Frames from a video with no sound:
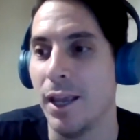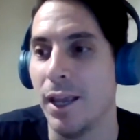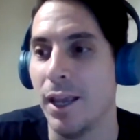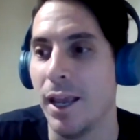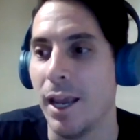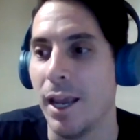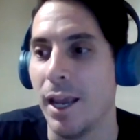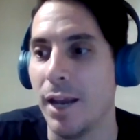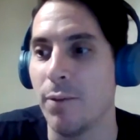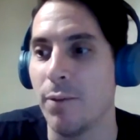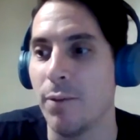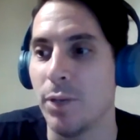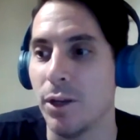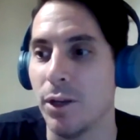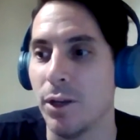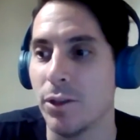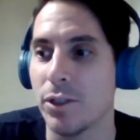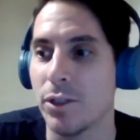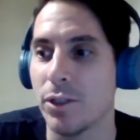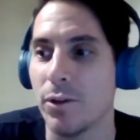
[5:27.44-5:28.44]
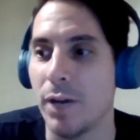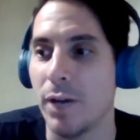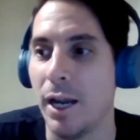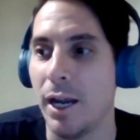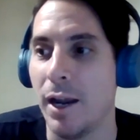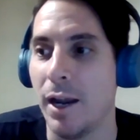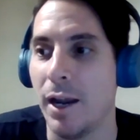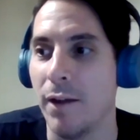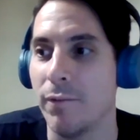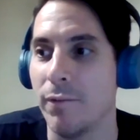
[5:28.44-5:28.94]
and we also
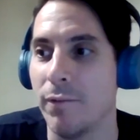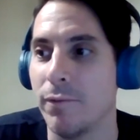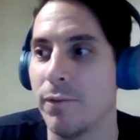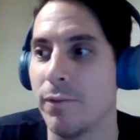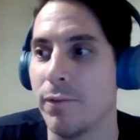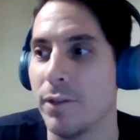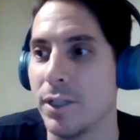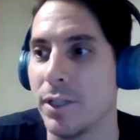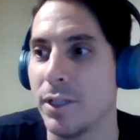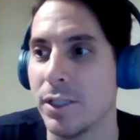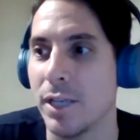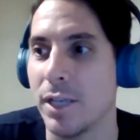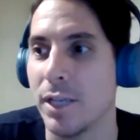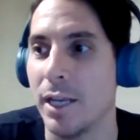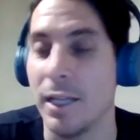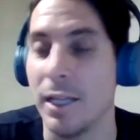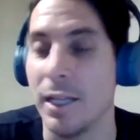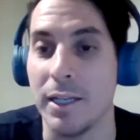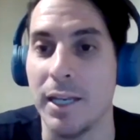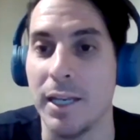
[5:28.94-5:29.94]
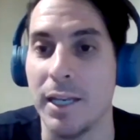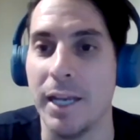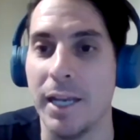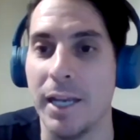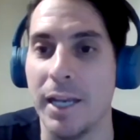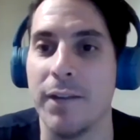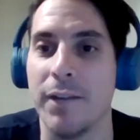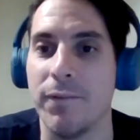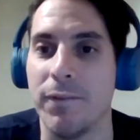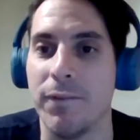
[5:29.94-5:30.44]
have, let's say, like
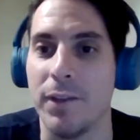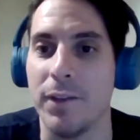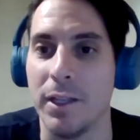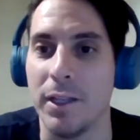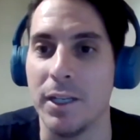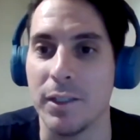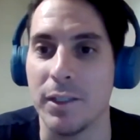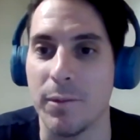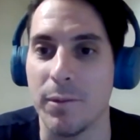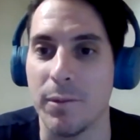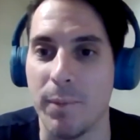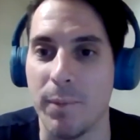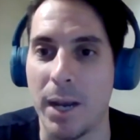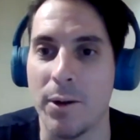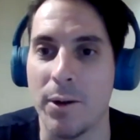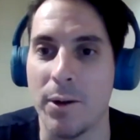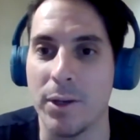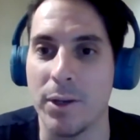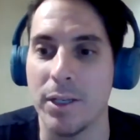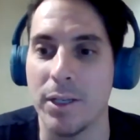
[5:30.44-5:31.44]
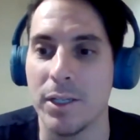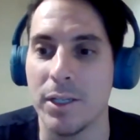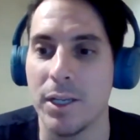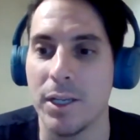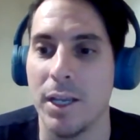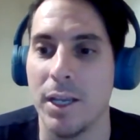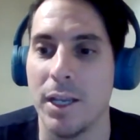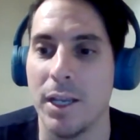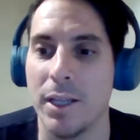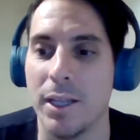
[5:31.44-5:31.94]
negative feelings about it,
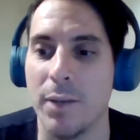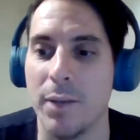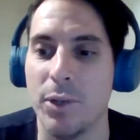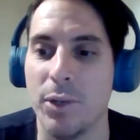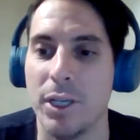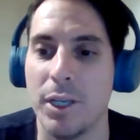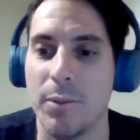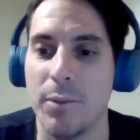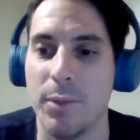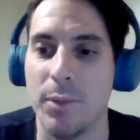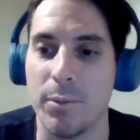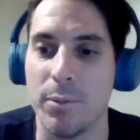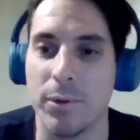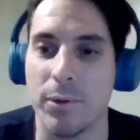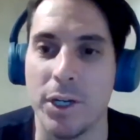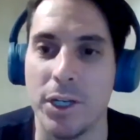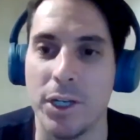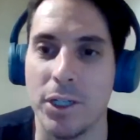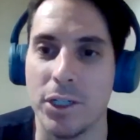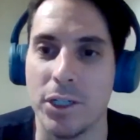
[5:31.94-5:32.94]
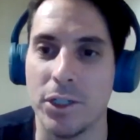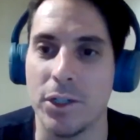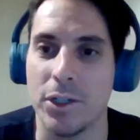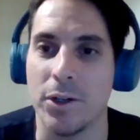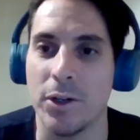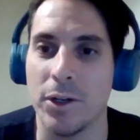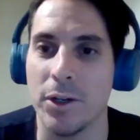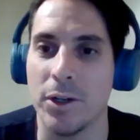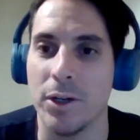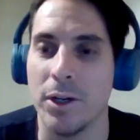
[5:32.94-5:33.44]
then we can be pretty
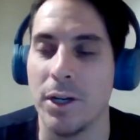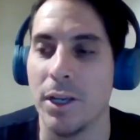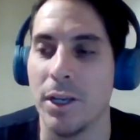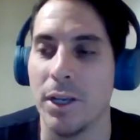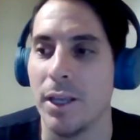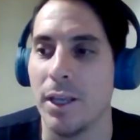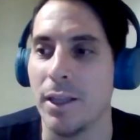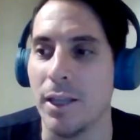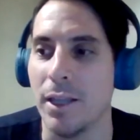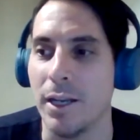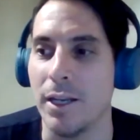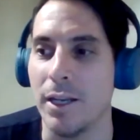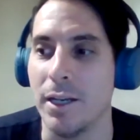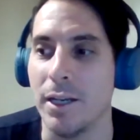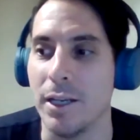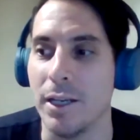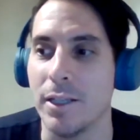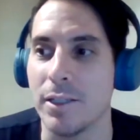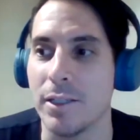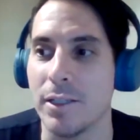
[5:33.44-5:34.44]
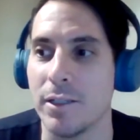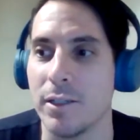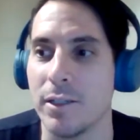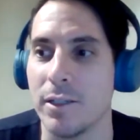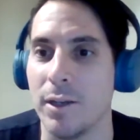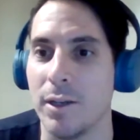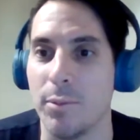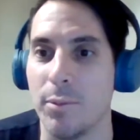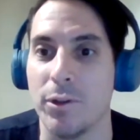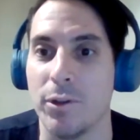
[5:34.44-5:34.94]
sure that it is
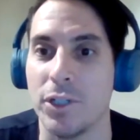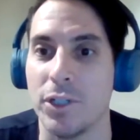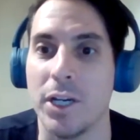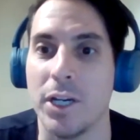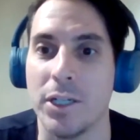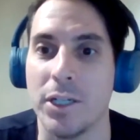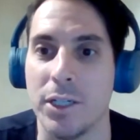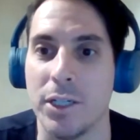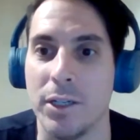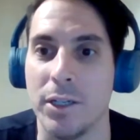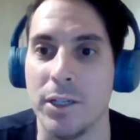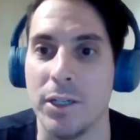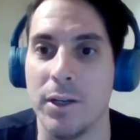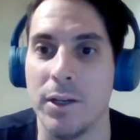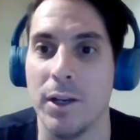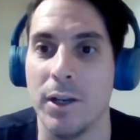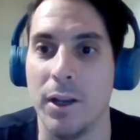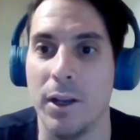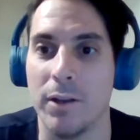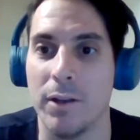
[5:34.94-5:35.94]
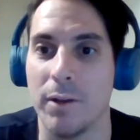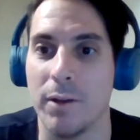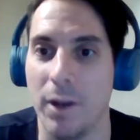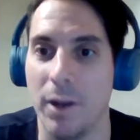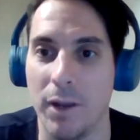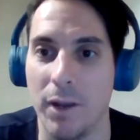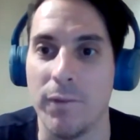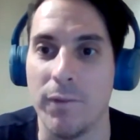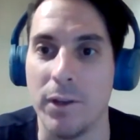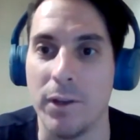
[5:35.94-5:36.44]
a projection
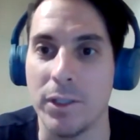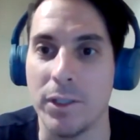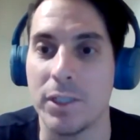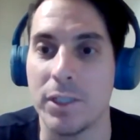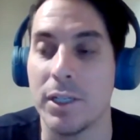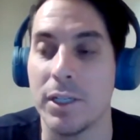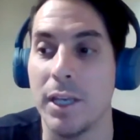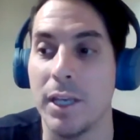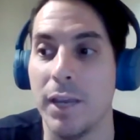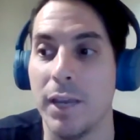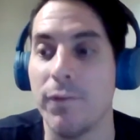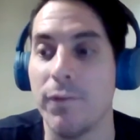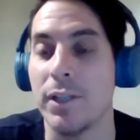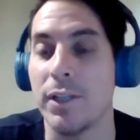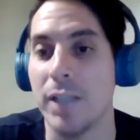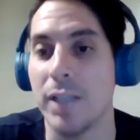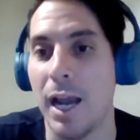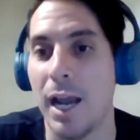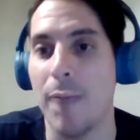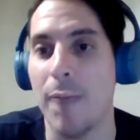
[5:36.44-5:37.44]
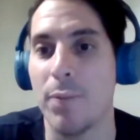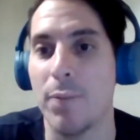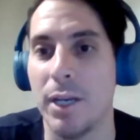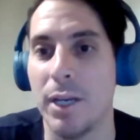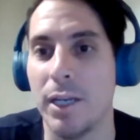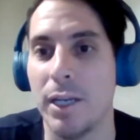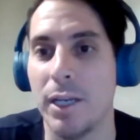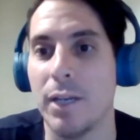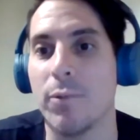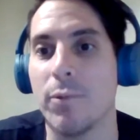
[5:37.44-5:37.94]
of us. If it's
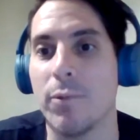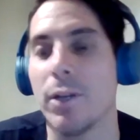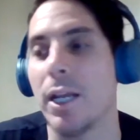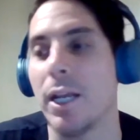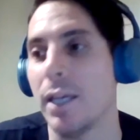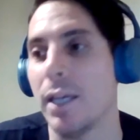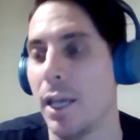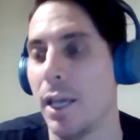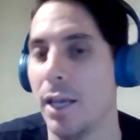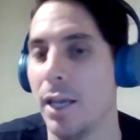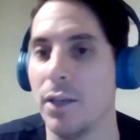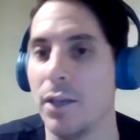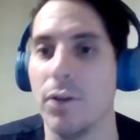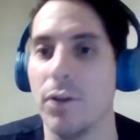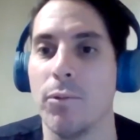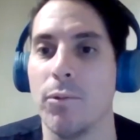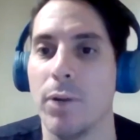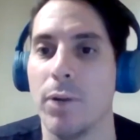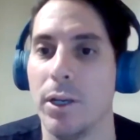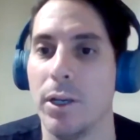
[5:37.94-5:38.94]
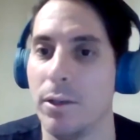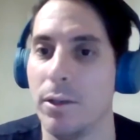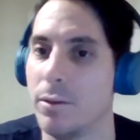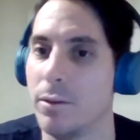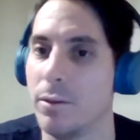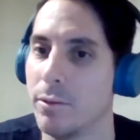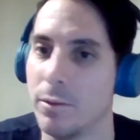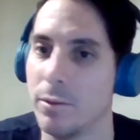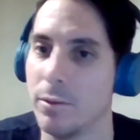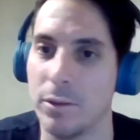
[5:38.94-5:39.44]
happening and we're like, hey, you know what?
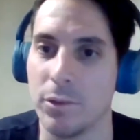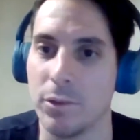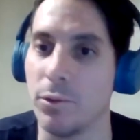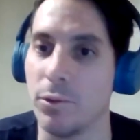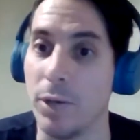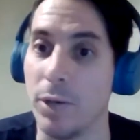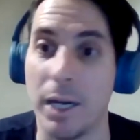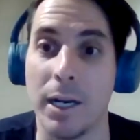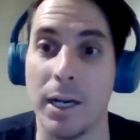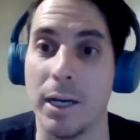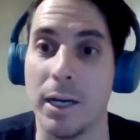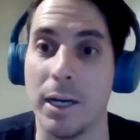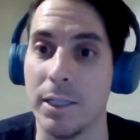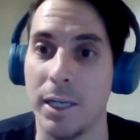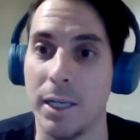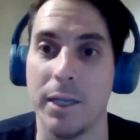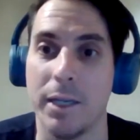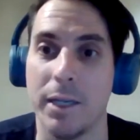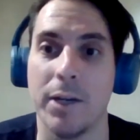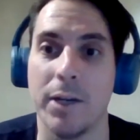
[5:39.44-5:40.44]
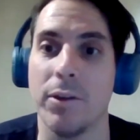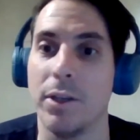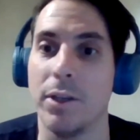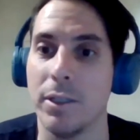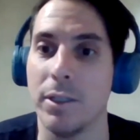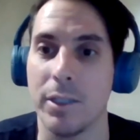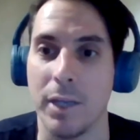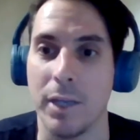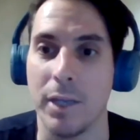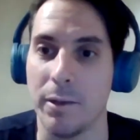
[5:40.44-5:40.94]
Screw it. I got to take care of
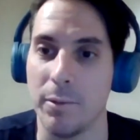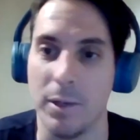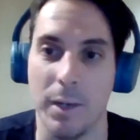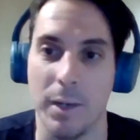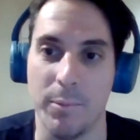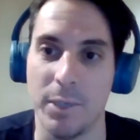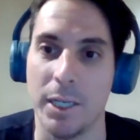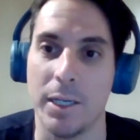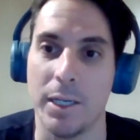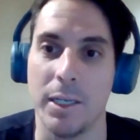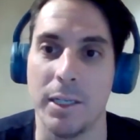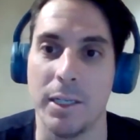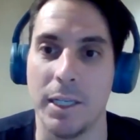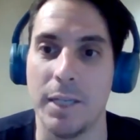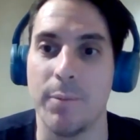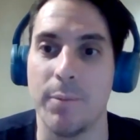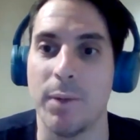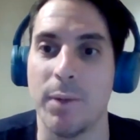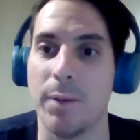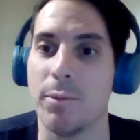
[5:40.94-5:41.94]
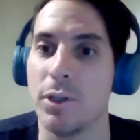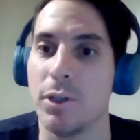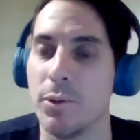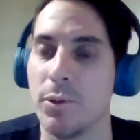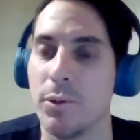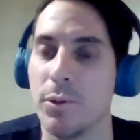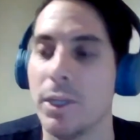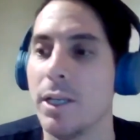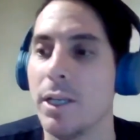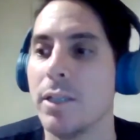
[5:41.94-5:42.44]
this. I'm digging deep. I'm
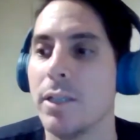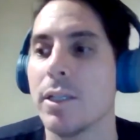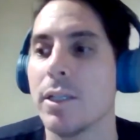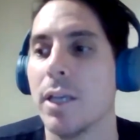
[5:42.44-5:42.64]
doing this.